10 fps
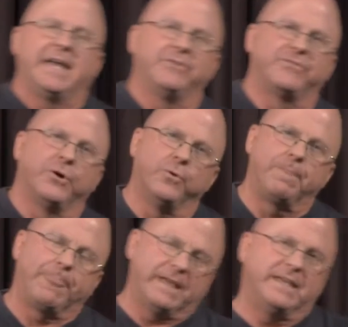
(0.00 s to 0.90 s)
And
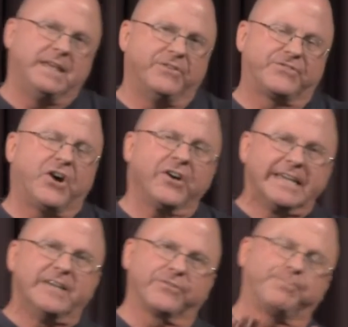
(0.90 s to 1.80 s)
so he's
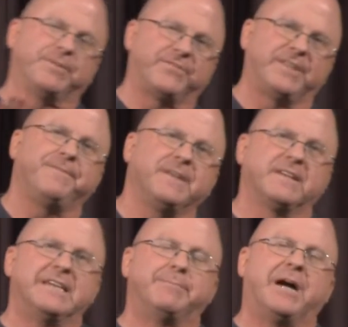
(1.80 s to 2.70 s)
talking here
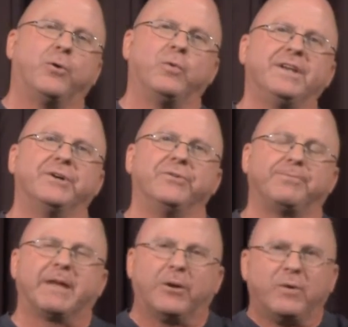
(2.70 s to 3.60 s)
specifically about widows,
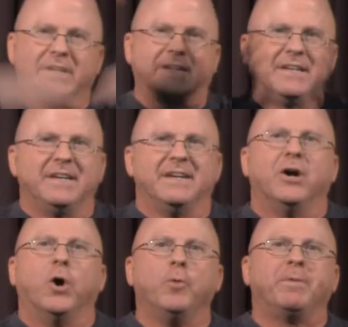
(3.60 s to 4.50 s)
but I want to
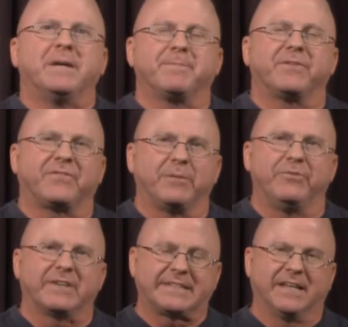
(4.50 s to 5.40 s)
open up the
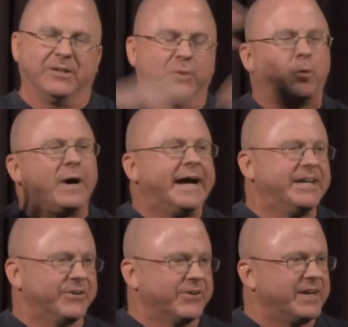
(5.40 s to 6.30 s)
subject a little
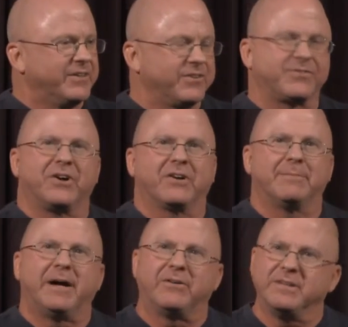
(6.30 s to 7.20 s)
wider and just talk
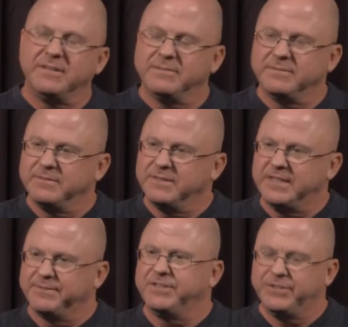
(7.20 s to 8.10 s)
about
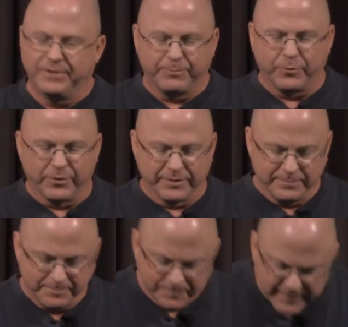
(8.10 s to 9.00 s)
giving to the
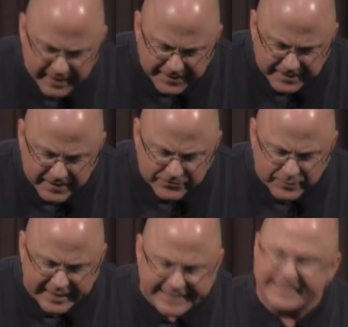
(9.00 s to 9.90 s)
poor. I think that's
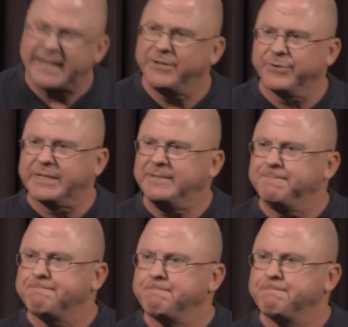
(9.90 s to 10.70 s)
what I titled it.